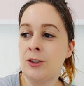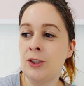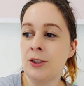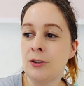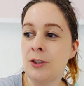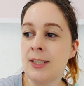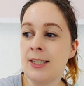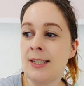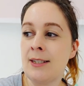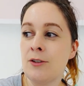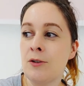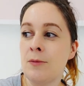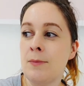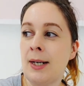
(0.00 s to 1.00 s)
She's going to
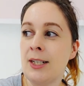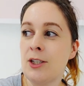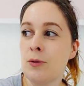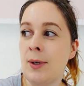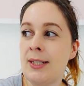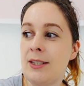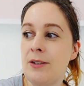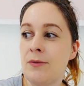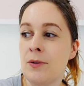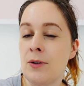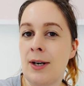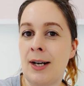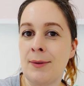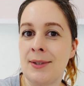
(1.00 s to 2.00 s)
send some by
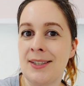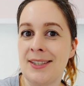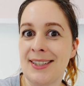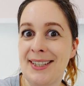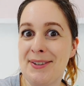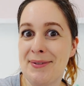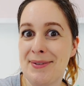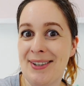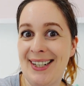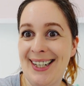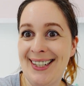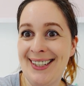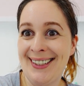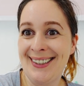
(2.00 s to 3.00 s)
24-hour
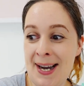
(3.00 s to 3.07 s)
delivery.